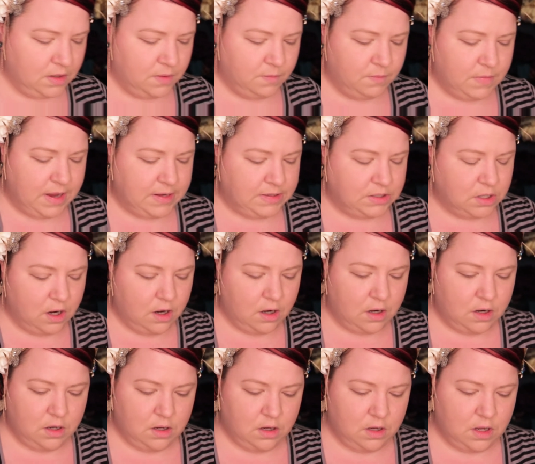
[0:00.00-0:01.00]
my
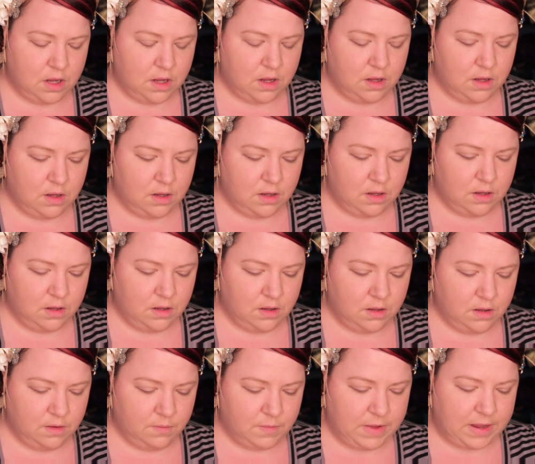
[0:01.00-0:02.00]
dark,
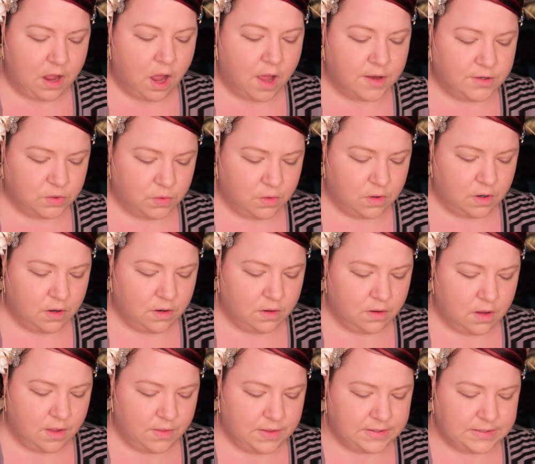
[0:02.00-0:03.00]
my contour.
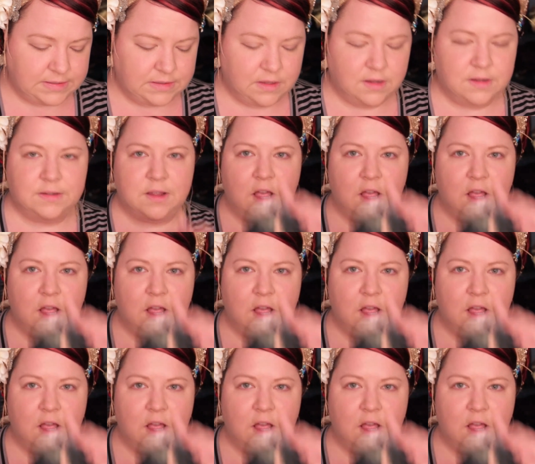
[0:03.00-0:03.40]
This is Los